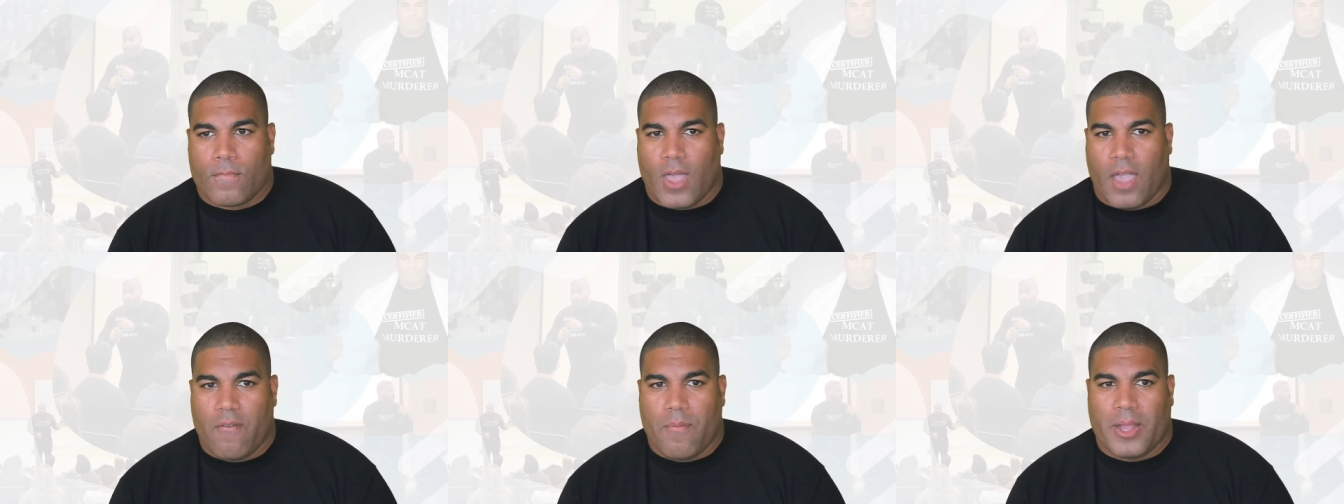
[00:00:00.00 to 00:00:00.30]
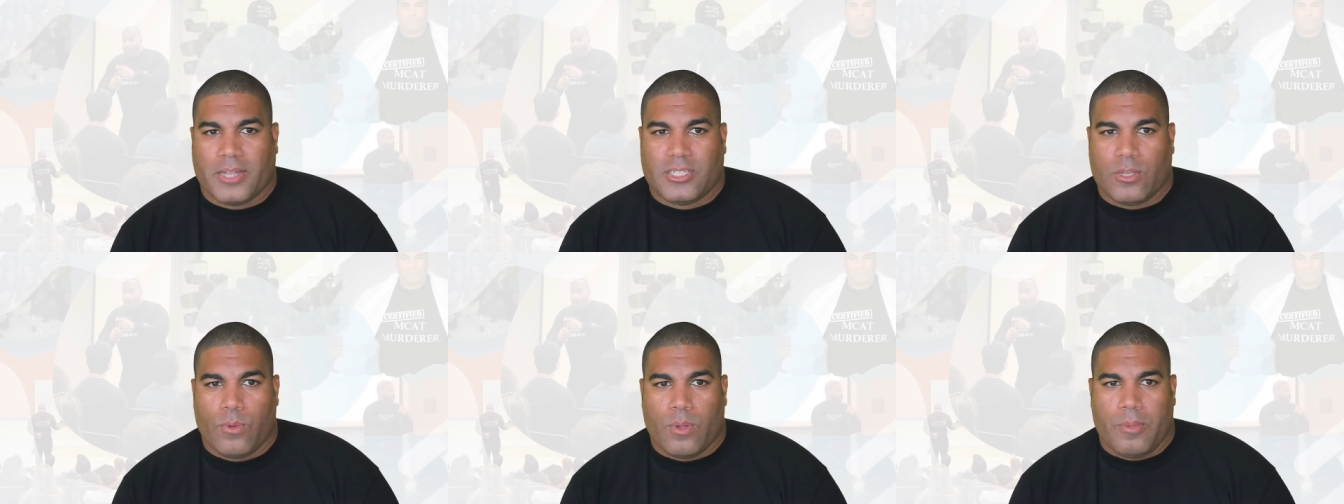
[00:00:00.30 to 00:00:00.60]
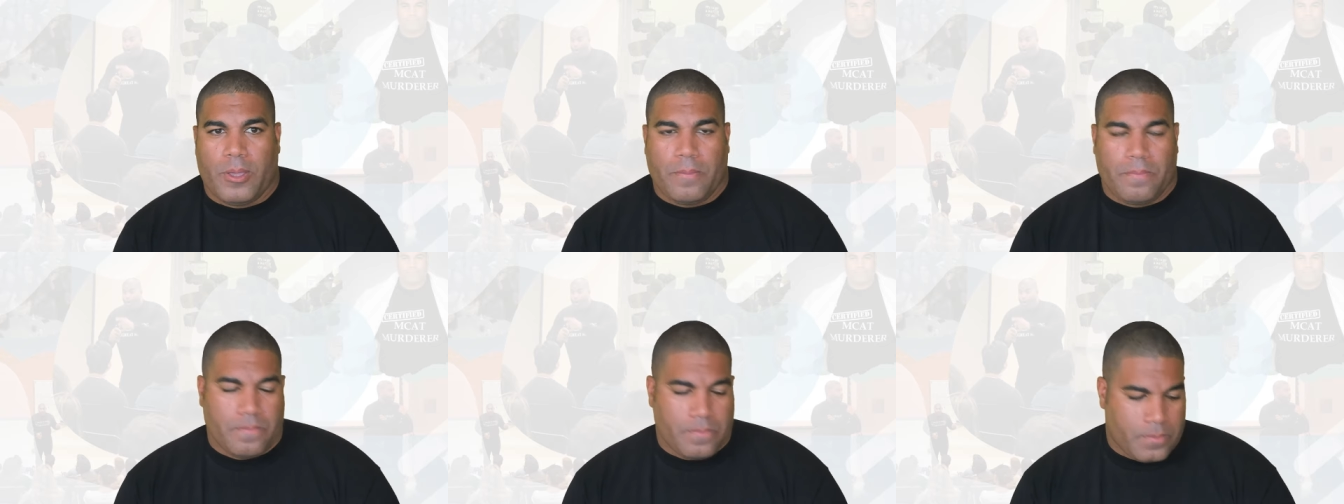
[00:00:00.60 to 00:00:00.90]
Everybody still with
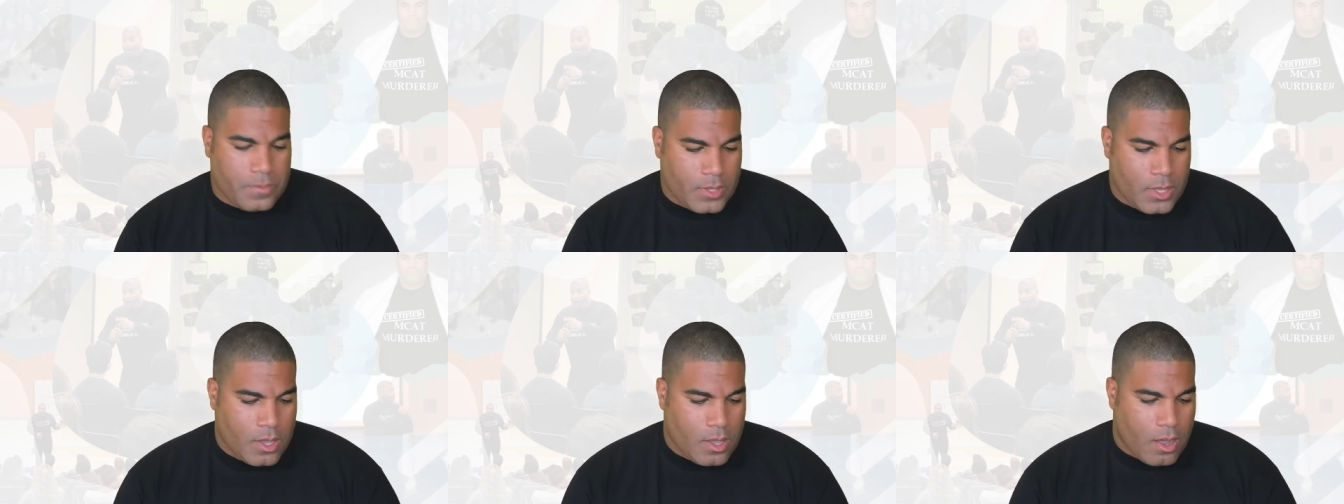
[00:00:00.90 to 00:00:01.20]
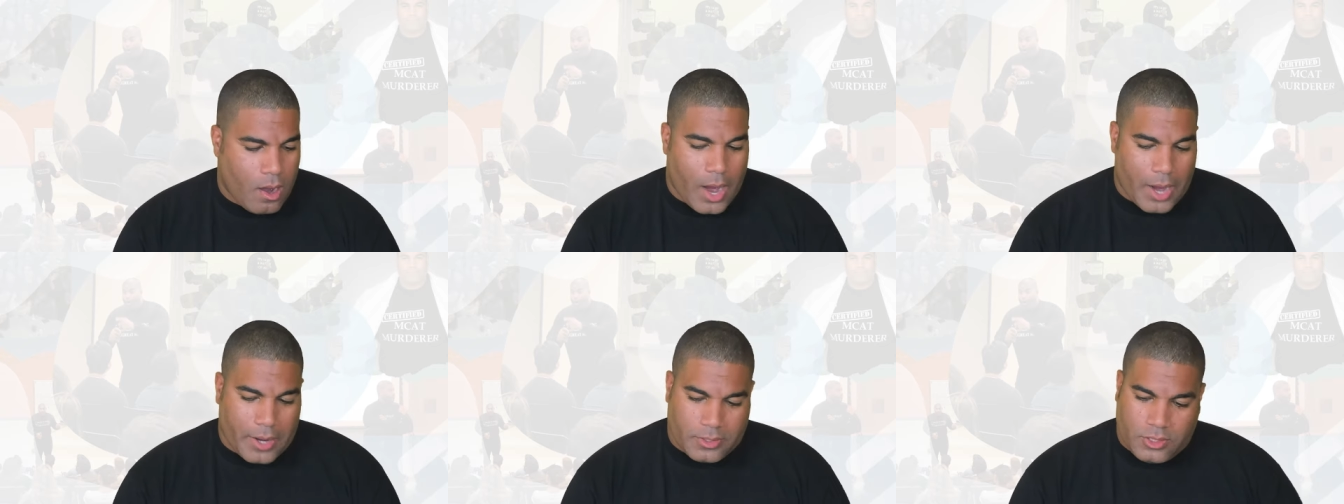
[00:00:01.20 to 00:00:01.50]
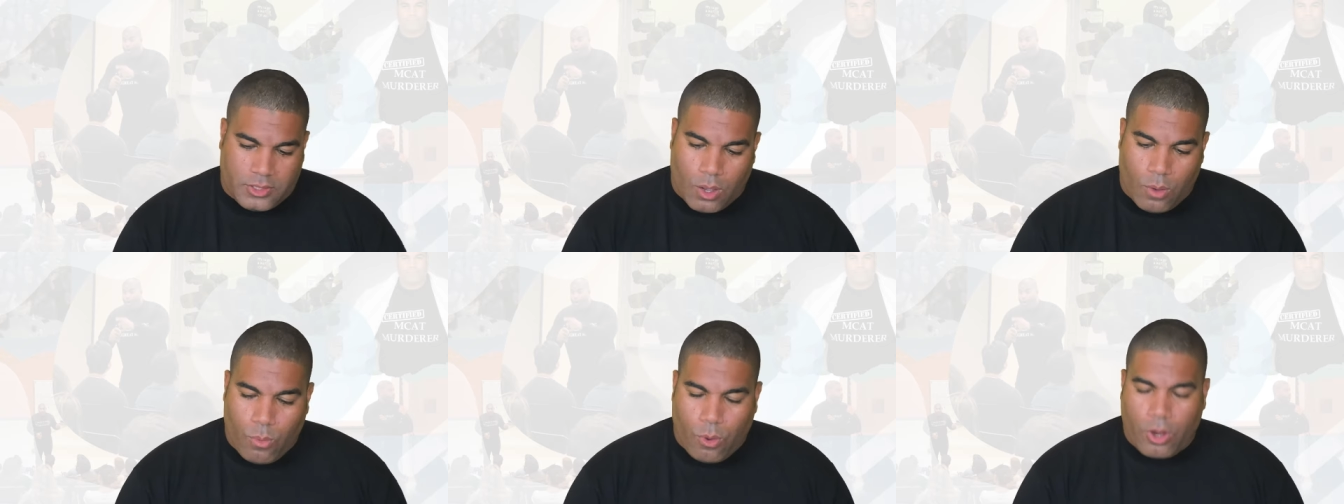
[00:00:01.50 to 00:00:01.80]
me? All right,
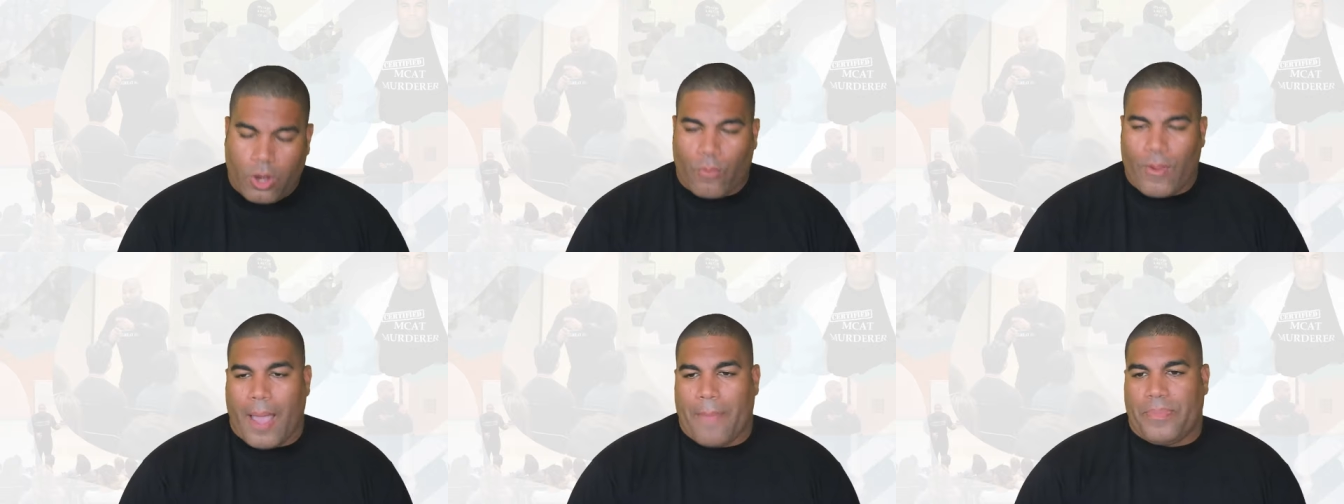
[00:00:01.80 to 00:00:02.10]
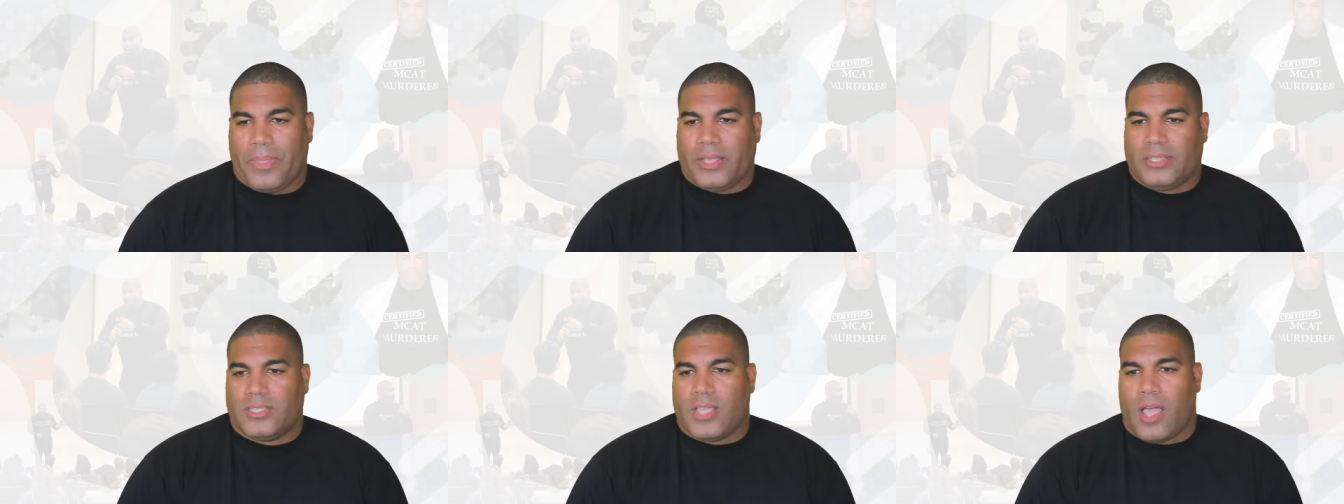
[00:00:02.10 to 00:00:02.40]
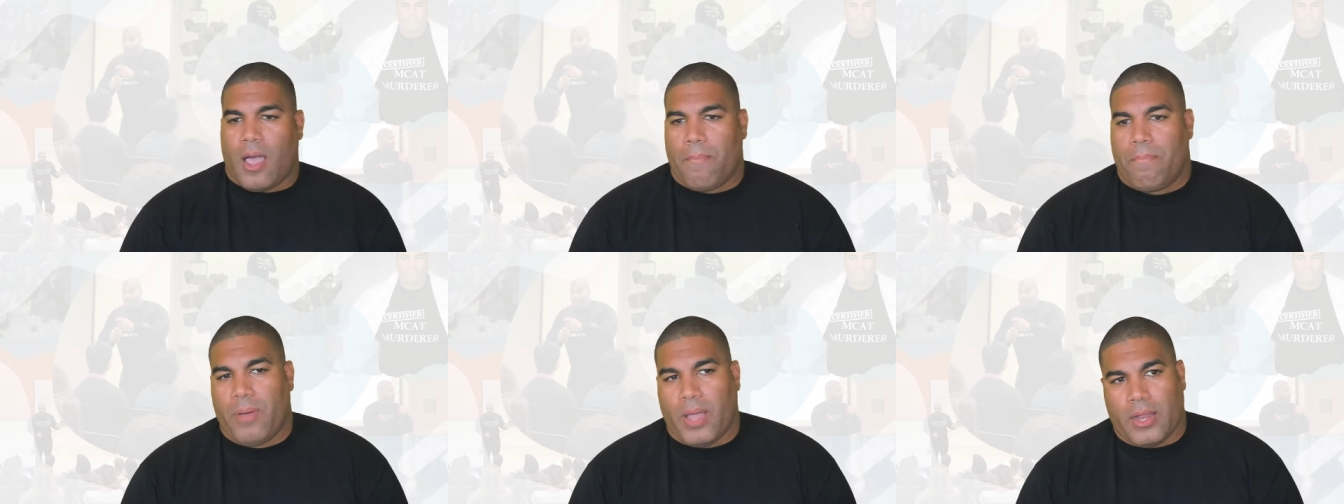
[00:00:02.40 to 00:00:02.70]
so we're gonna wrap things up,